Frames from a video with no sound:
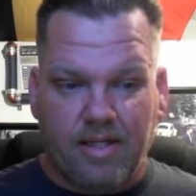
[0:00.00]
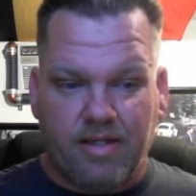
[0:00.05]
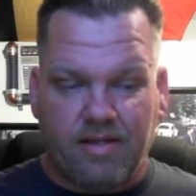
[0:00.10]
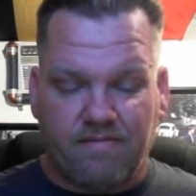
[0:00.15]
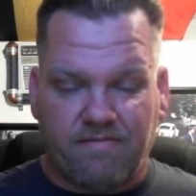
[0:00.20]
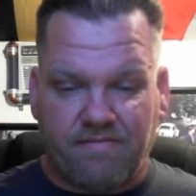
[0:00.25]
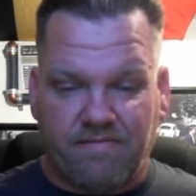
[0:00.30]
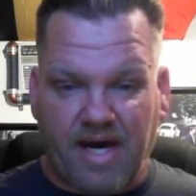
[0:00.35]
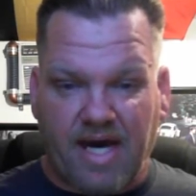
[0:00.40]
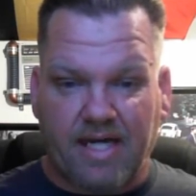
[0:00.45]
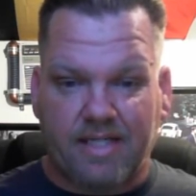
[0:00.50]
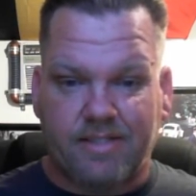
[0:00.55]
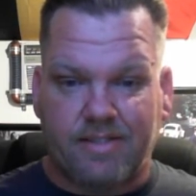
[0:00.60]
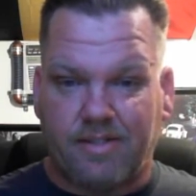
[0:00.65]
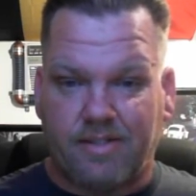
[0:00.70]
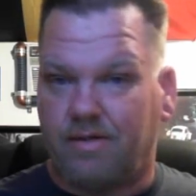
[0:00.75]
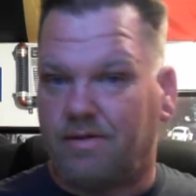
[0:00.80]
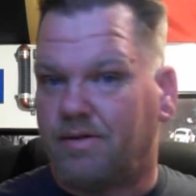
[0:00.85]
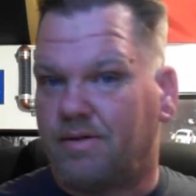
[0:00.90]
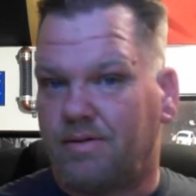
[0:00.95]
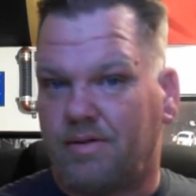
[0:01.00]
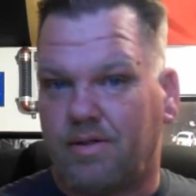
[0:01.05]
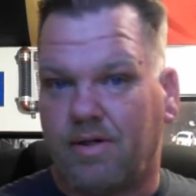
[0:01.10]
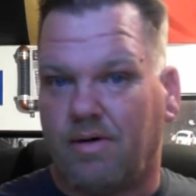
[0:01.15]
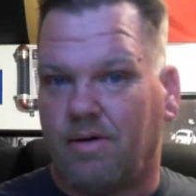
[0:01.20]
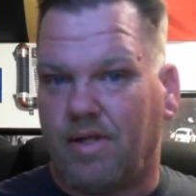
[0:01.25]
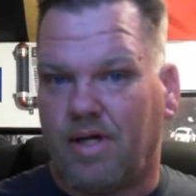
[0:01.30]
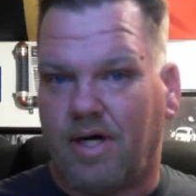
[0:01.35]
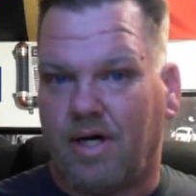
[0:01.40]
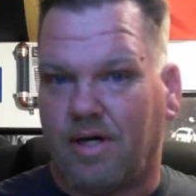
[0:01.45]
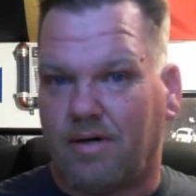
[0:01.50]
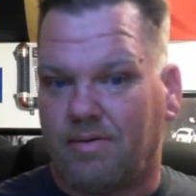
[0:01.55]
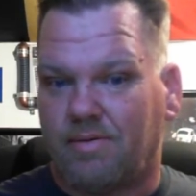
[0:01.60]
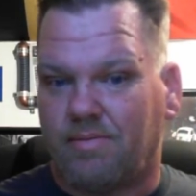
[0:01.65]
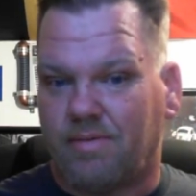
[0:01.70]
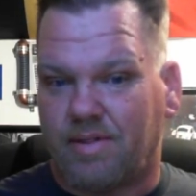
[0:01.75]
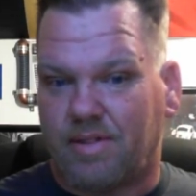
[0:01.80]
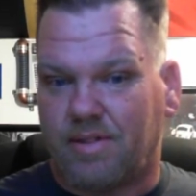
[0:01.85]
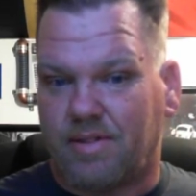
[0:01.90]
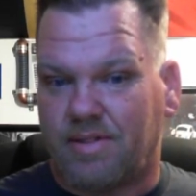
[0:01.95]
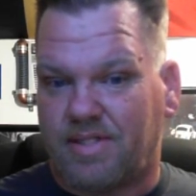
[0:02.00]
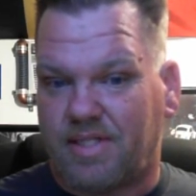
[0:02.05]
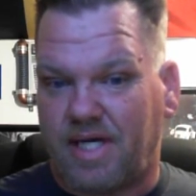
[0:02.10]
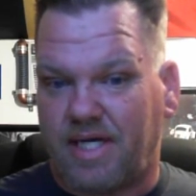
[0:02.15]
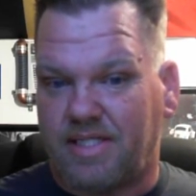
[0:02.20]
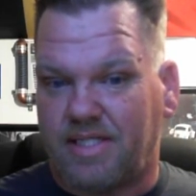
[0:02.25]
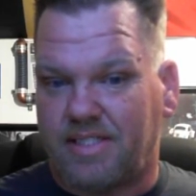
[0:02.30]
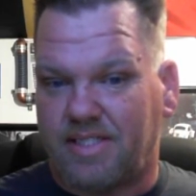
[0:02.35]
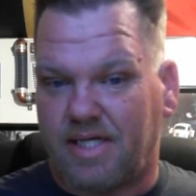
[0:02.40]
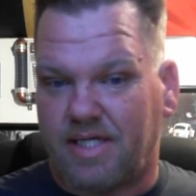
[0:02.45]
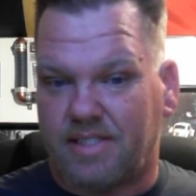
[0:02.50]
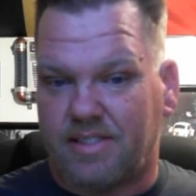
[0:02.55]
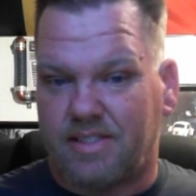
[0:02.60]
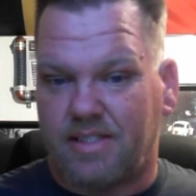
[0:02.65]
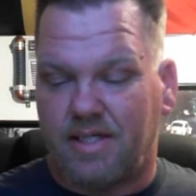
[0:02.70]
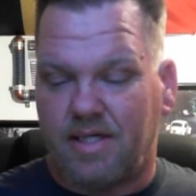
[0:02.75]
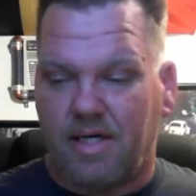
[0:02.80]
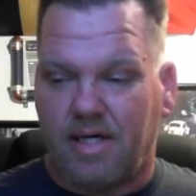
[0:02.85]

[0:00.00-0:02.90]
the facts don't go along with what the state says.